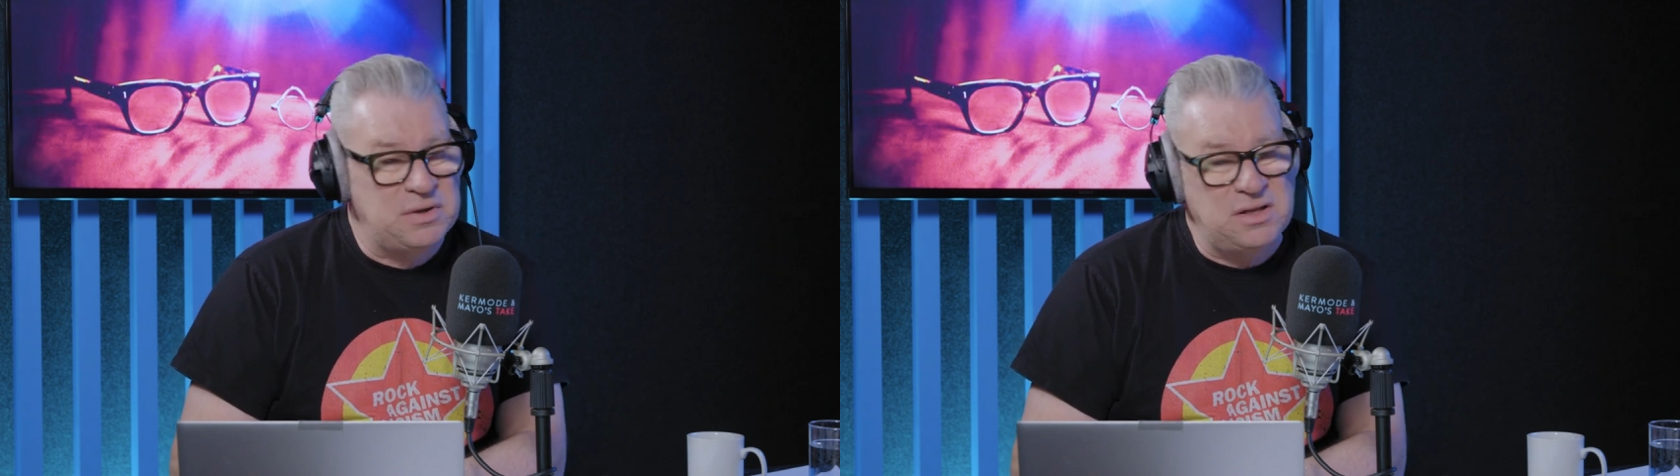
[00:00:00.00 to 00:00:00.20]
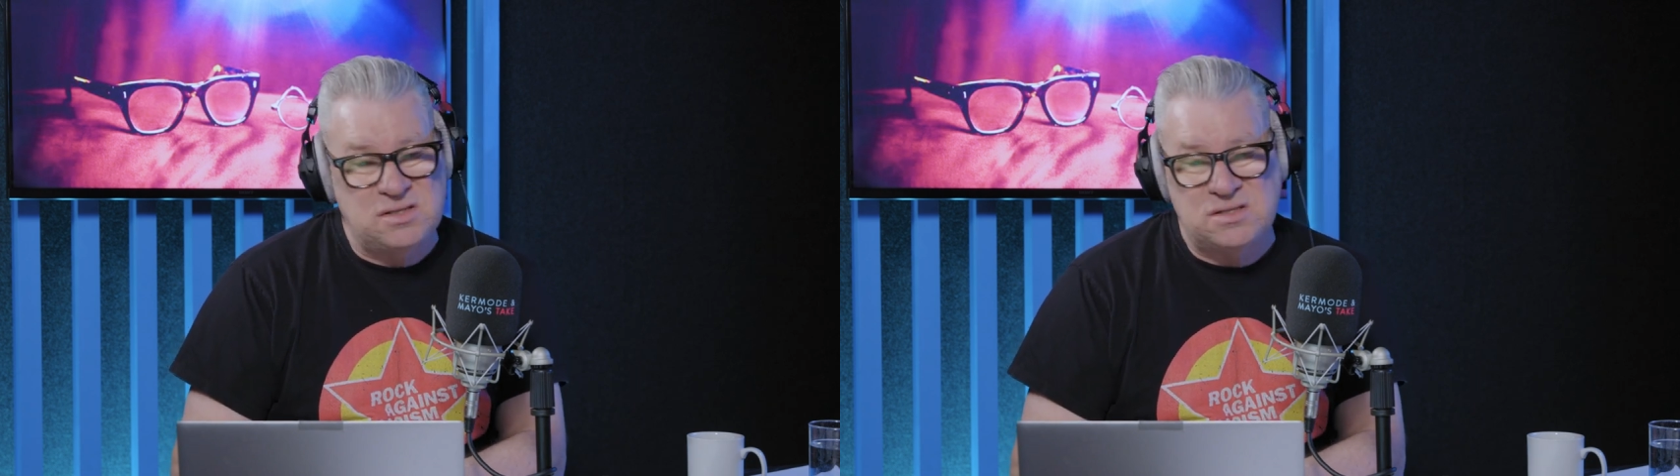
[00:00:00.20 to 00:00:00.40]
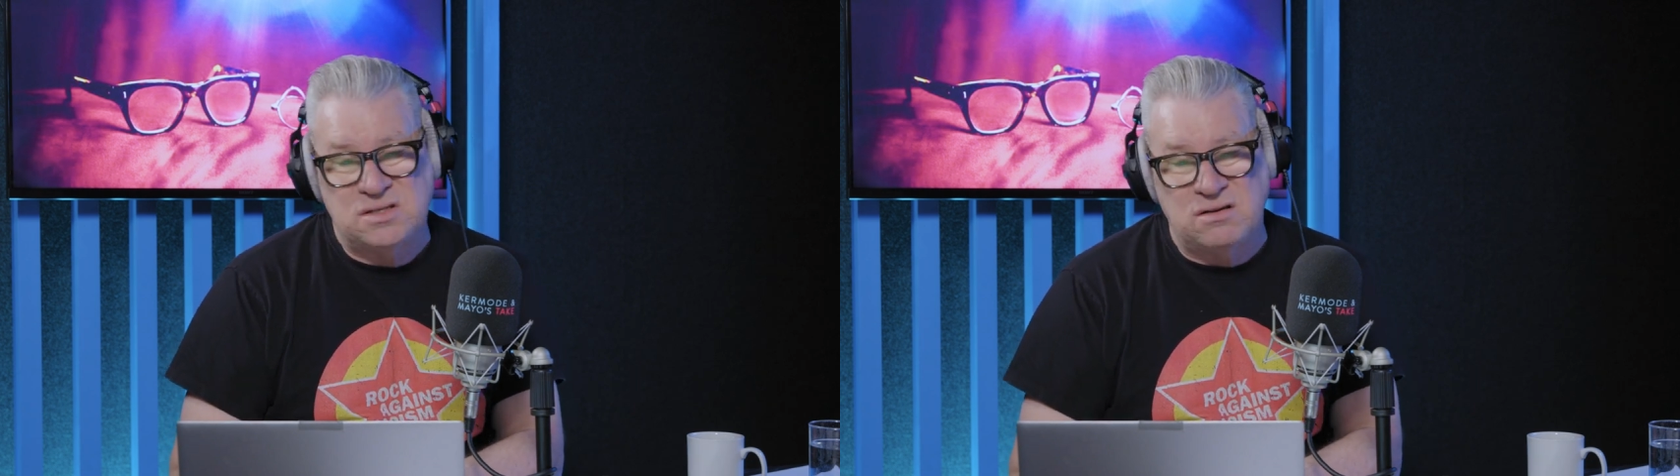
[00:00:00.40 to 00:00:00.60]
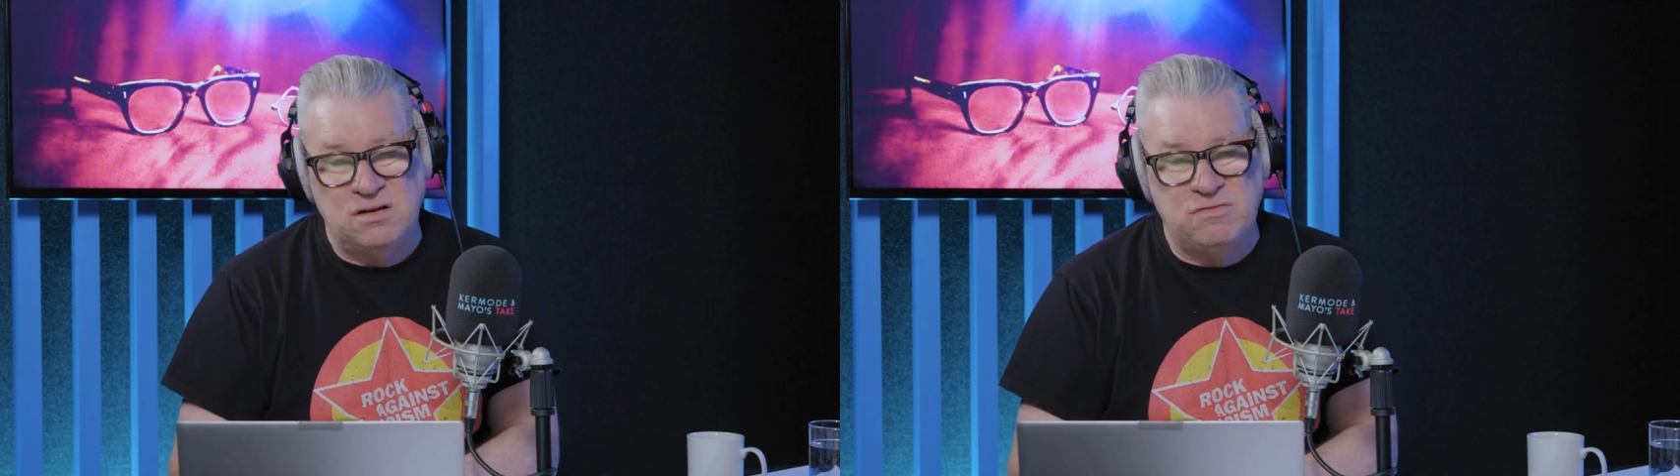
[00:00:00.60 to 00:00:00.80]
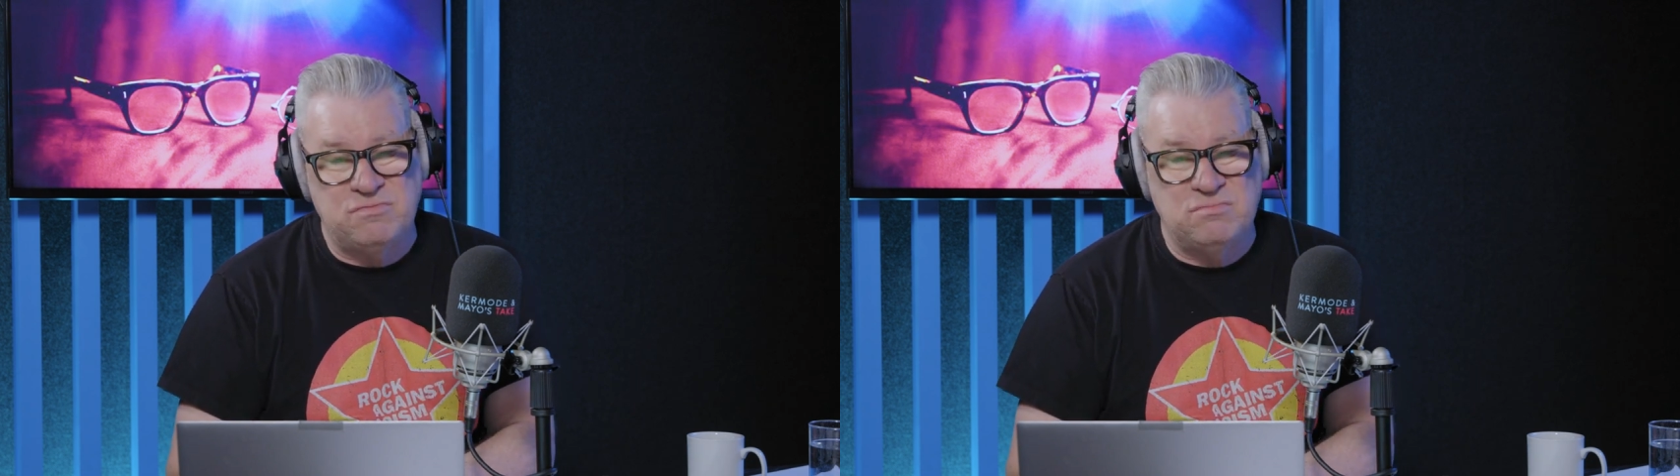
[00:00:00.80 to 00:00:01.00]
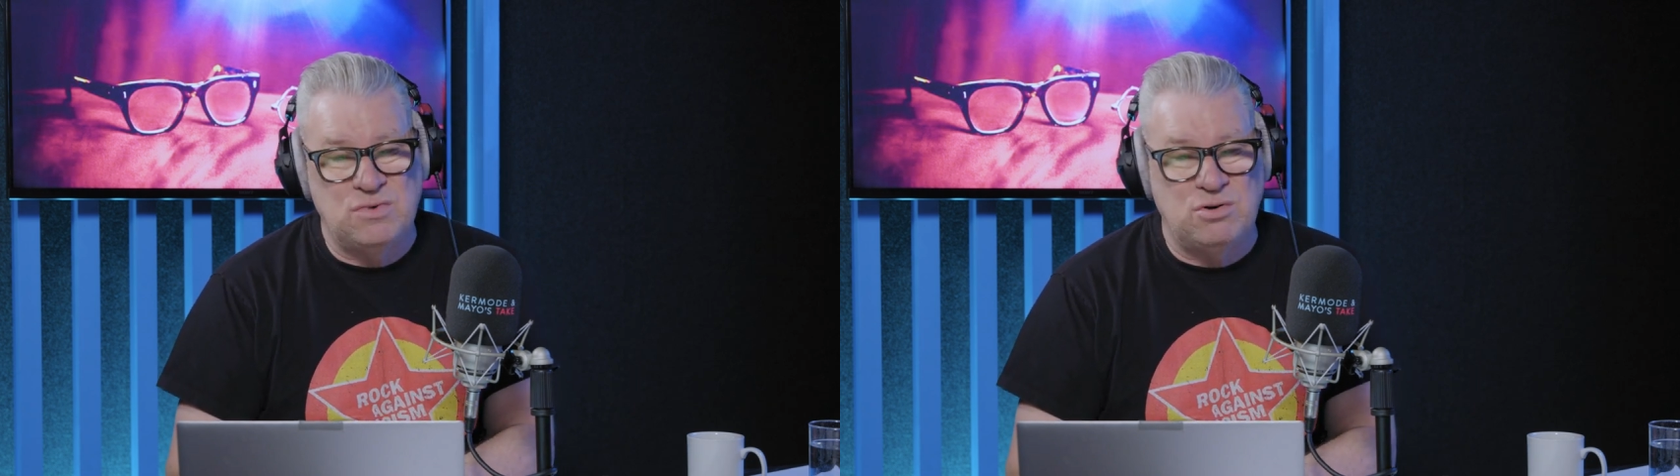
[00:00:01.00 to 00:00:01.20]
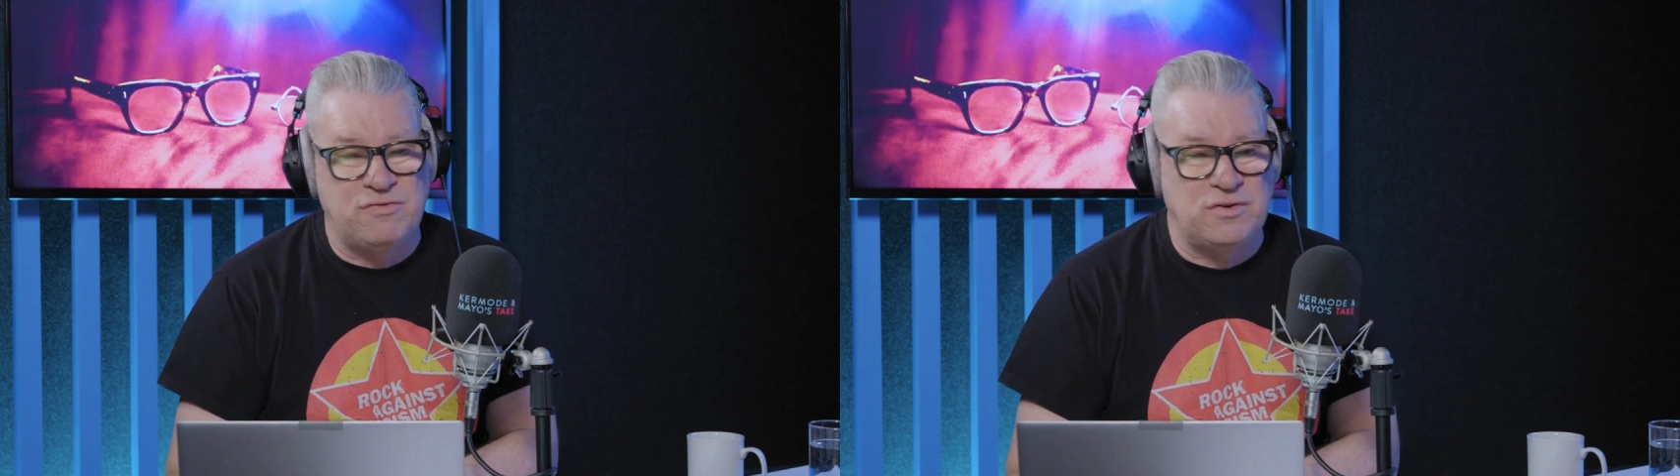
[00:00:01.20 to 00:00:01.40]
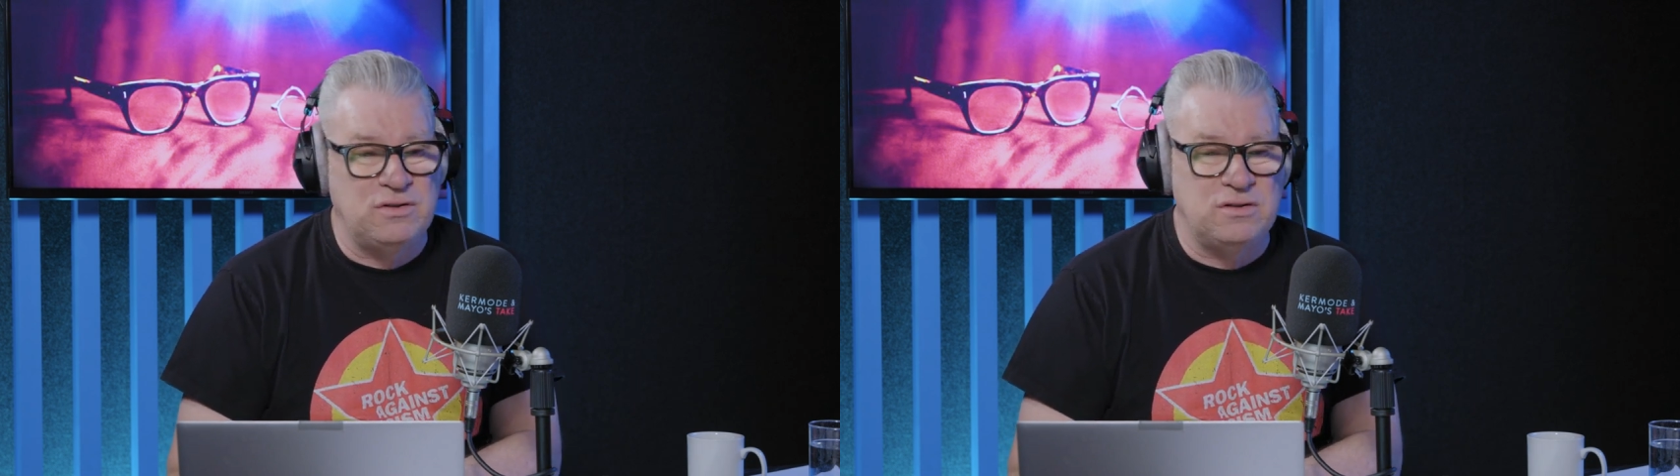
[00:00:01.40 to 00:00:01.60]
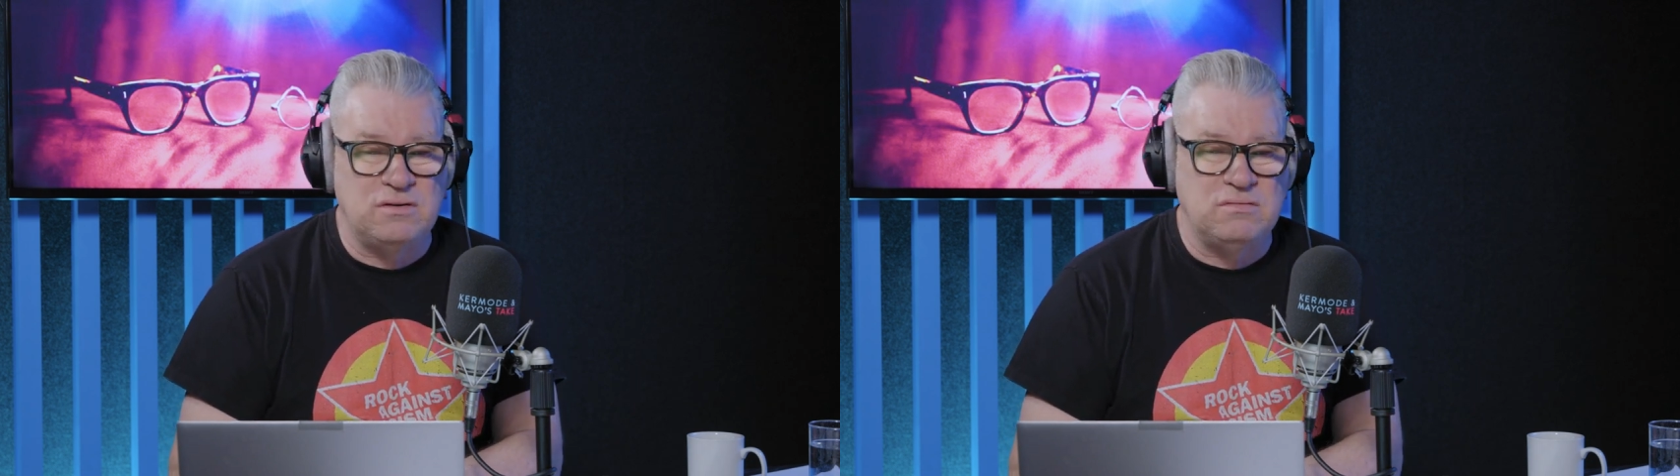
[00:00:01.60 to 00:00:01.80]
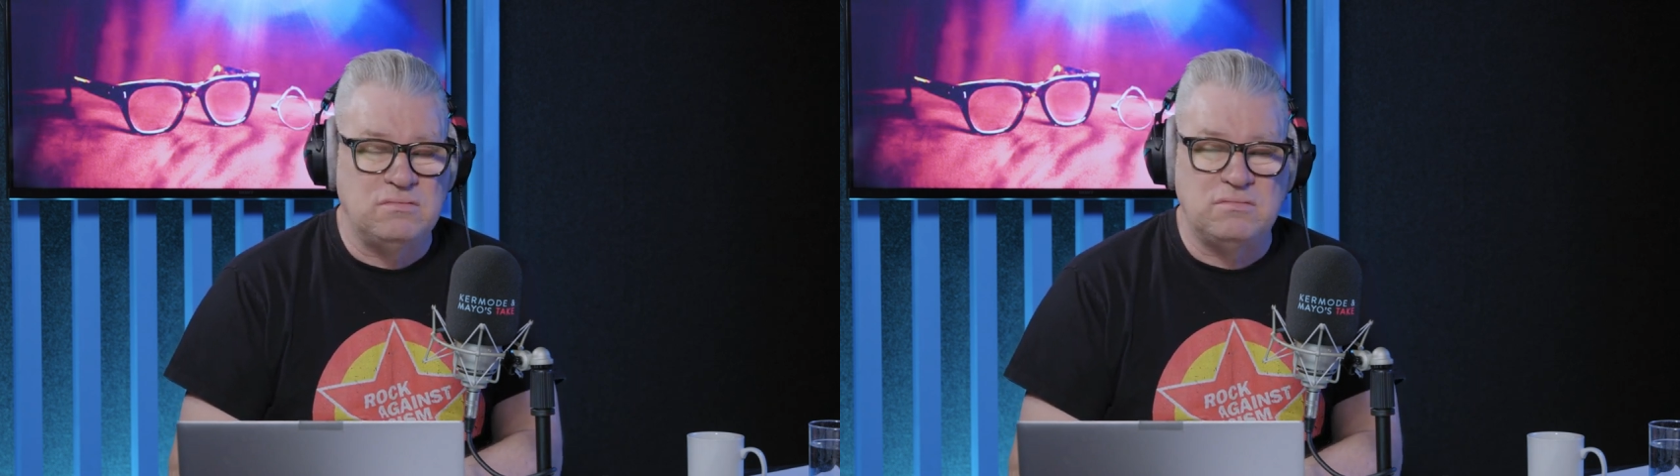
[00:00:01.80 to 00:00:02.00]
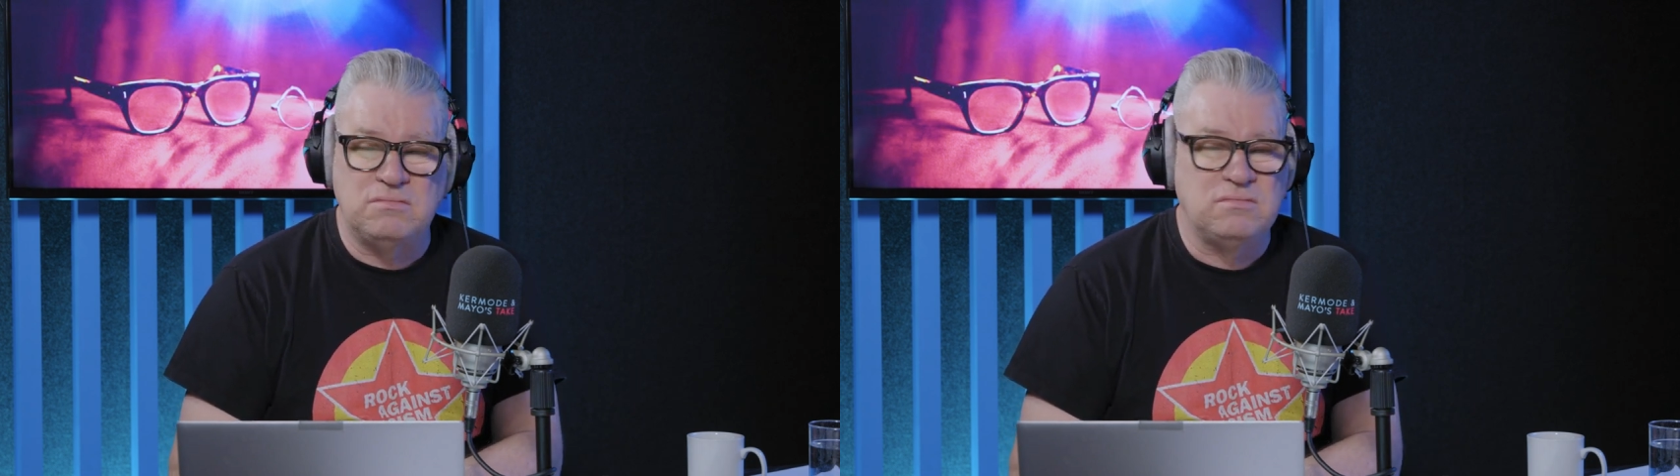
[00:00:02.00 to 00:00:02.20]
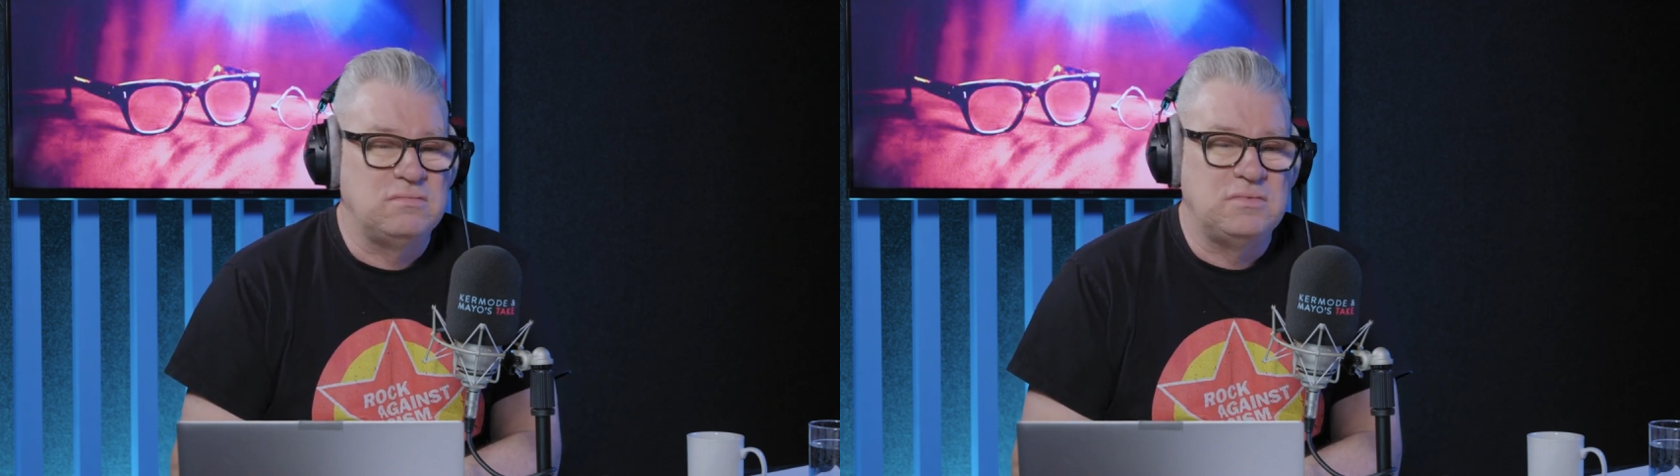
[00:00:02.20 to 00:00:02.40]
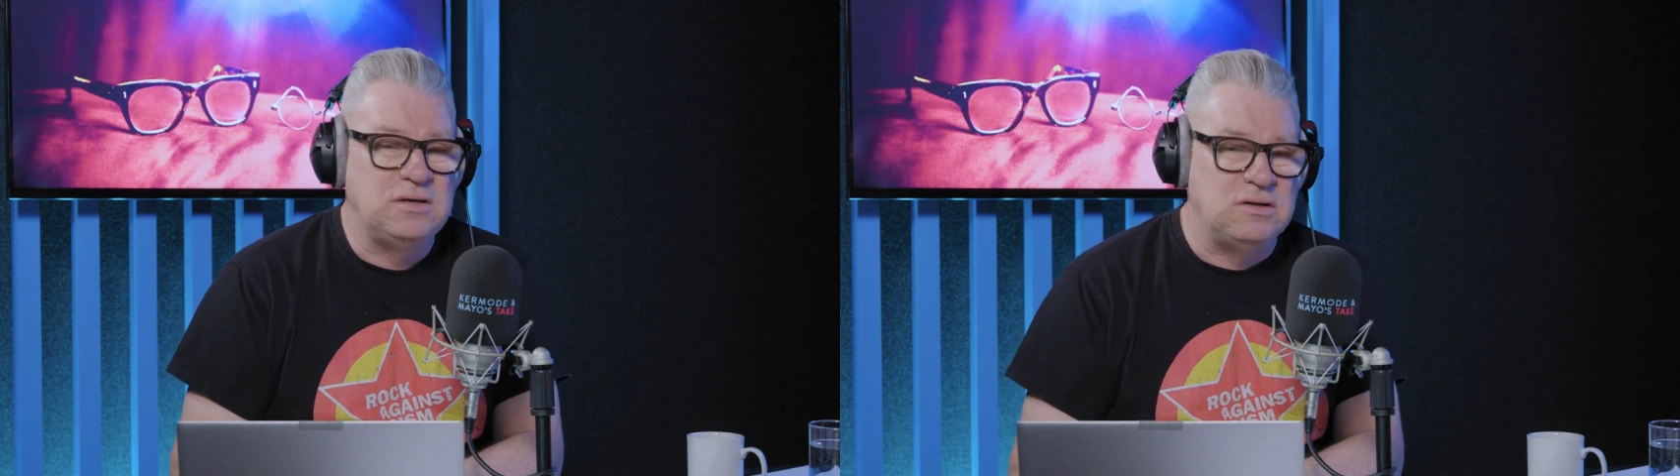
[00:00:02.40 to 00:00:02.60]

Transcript: but it's kind of more fun than, you